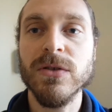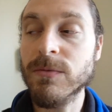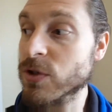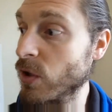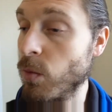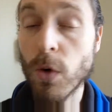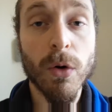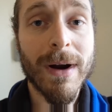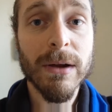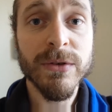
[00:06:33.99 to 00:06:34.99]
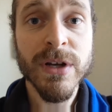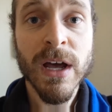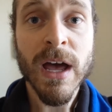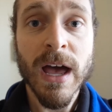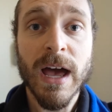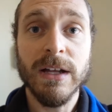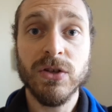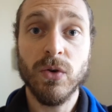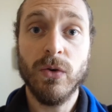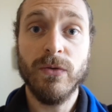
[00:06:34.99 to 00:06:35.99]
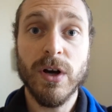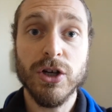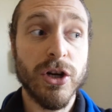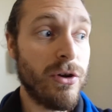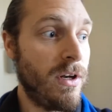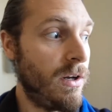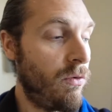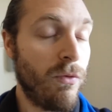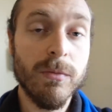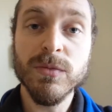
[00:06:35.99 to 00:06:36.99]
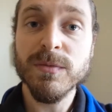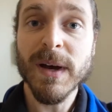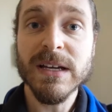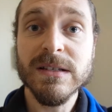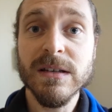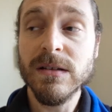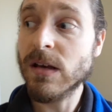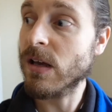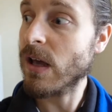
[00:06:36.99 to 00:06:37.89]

So I'm just going to walk around and sort of show you the little room spaces